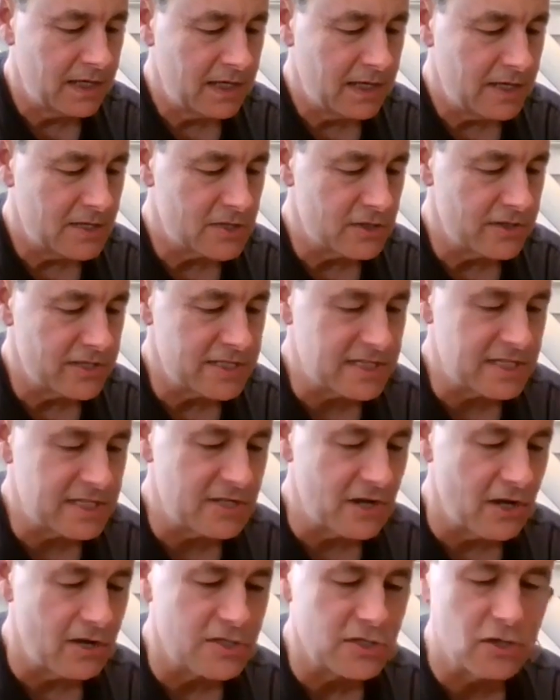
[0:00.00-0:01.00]
And so this is
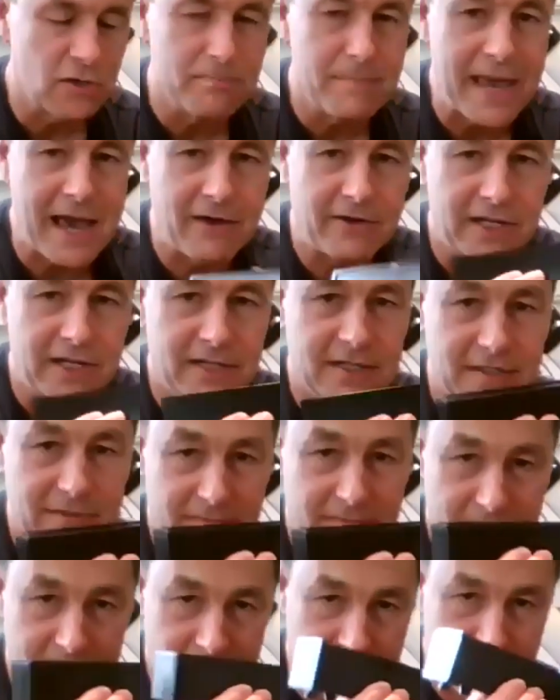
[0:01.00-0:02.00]
also mounted
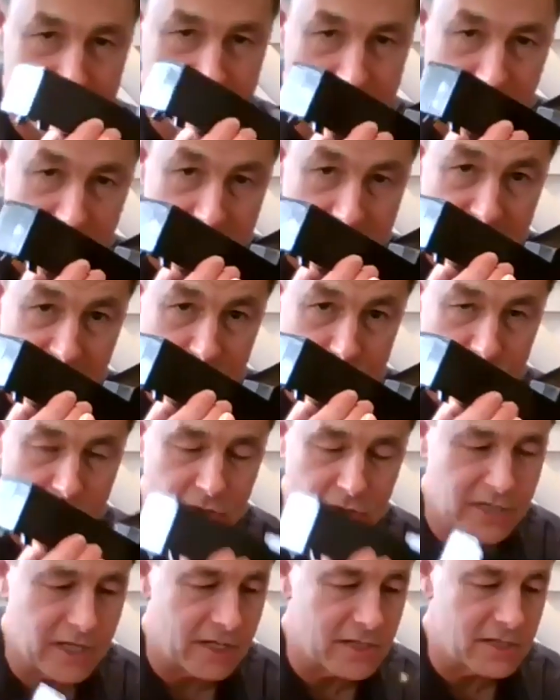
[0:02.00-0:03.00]
aligned with
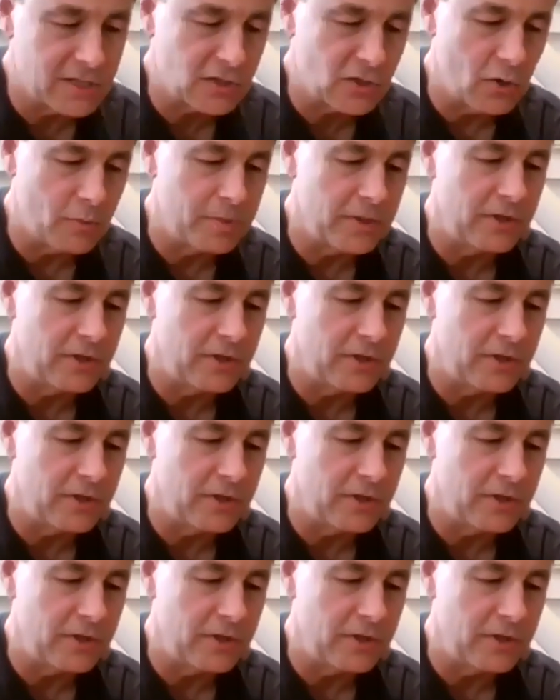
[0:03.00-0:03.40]
your telescope.